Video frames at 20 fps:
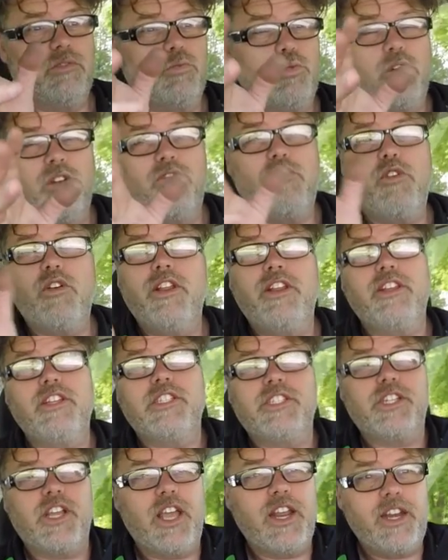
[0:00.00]
would have already
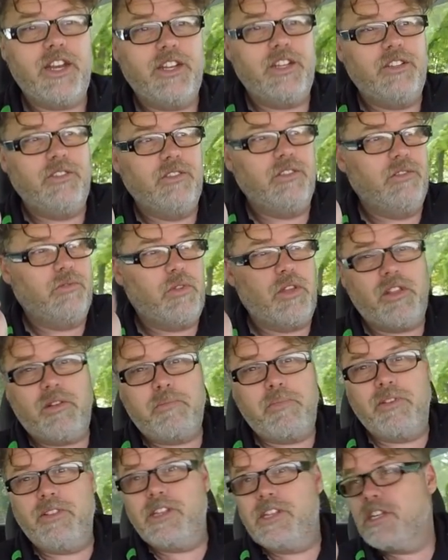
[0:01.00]
decided whether
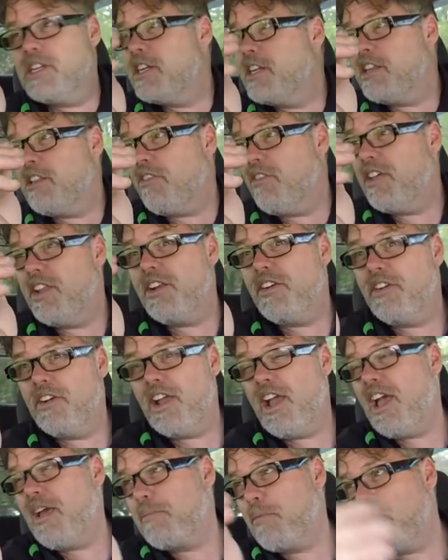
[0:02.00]
I'm putting it in this video or
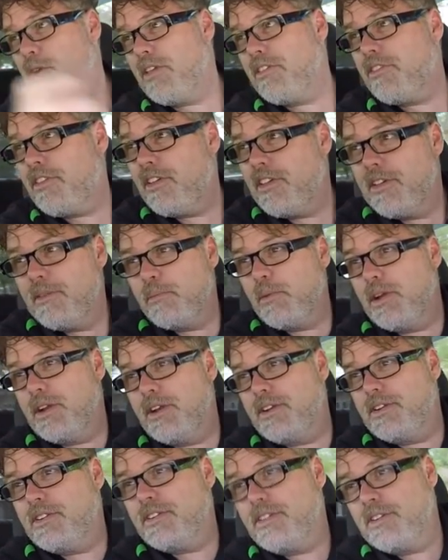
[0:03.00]
not, boys. But,
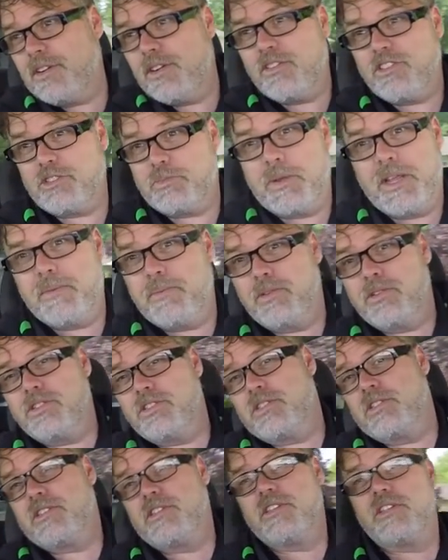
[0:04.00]
girls,
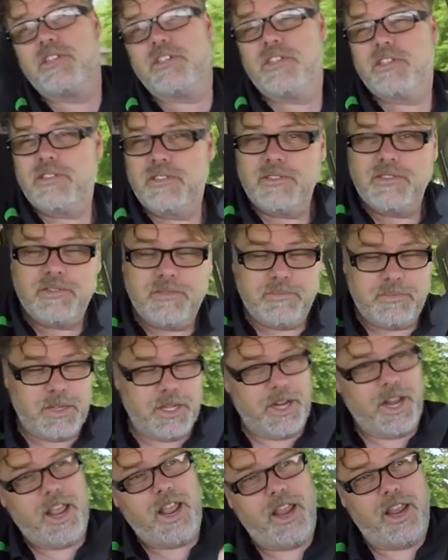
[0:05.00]
peoples.
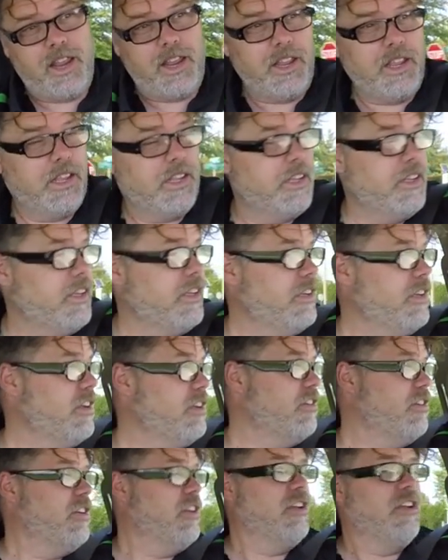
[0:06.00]
But hey,
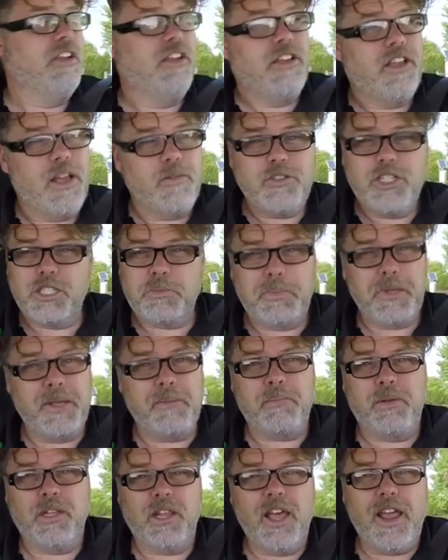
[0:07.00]
just
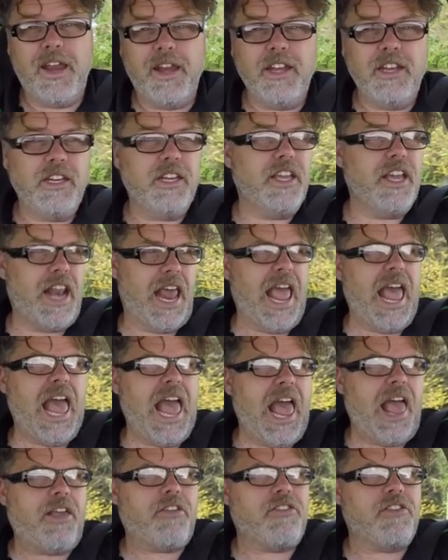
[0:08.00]
being polite. You gotta
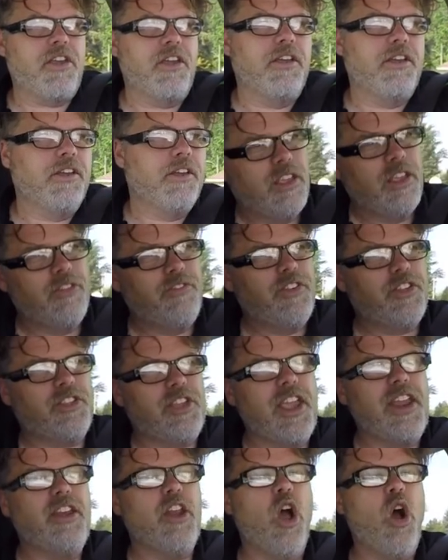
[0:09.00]
ask. If you
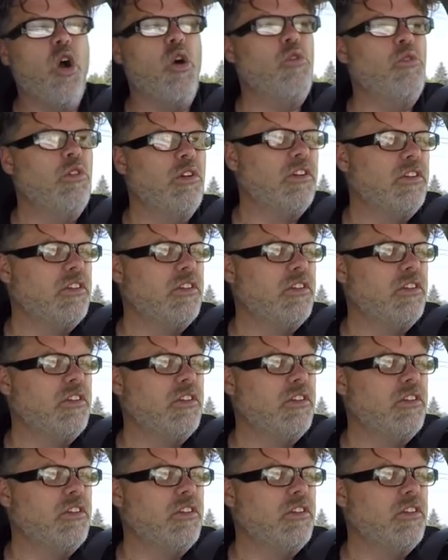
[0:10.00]
say no,